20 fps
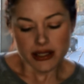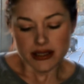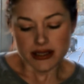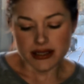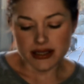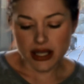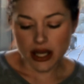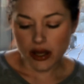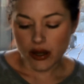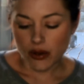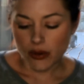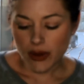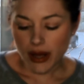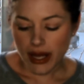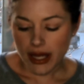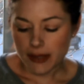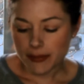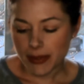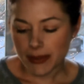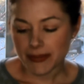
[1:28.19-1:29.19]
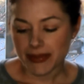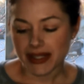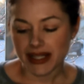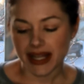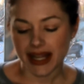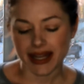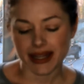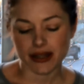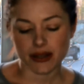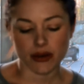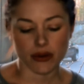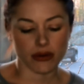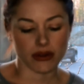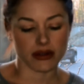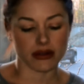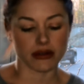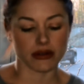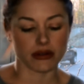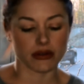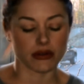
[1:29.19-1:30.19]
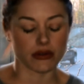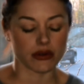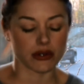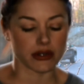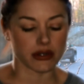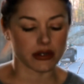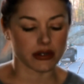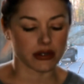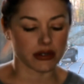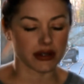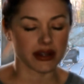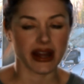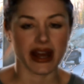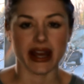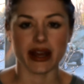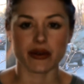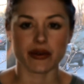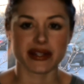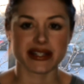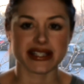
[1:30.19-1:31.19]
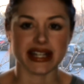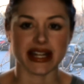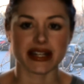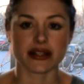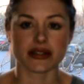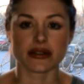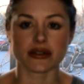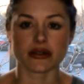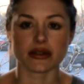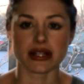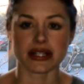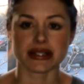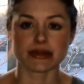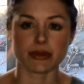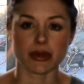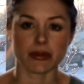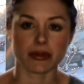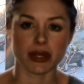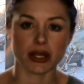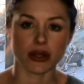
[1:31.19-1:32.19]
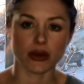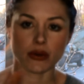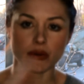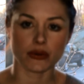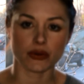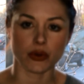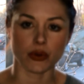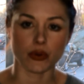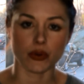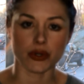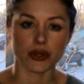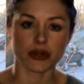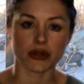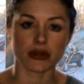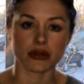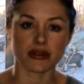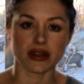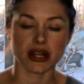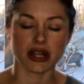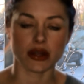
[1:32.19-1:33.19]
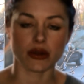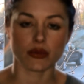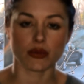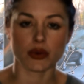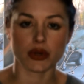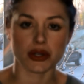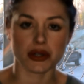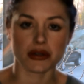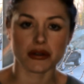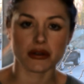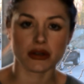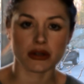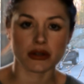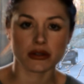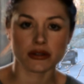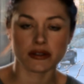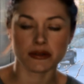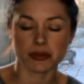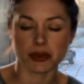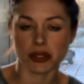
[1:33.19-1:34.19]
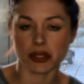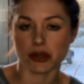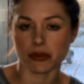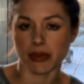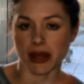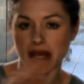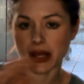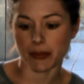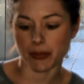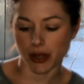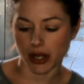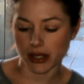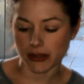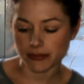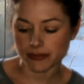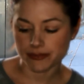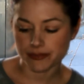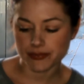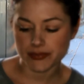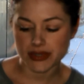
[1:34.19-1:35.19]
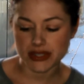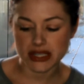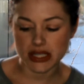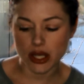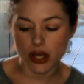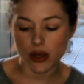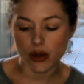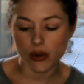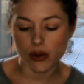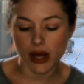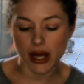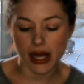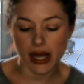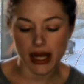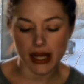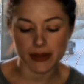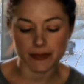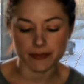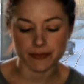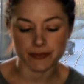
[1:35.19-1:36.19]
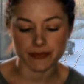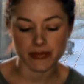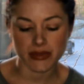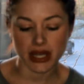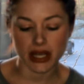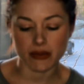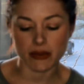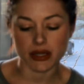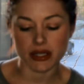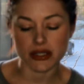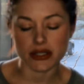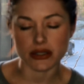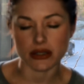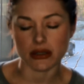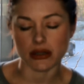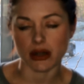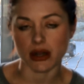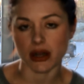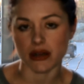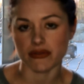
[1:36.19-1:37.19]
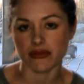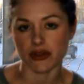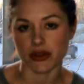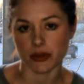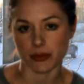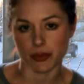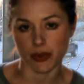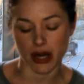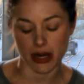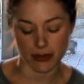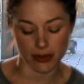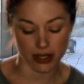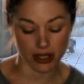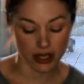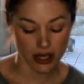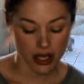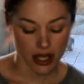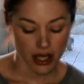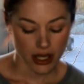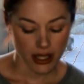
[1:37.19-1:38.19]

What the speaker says: So I'm going to kind of go in the order, I always kind of do this, but I'm going to go in the order that you would to put your makeup on. So I'm going to start off with a primer.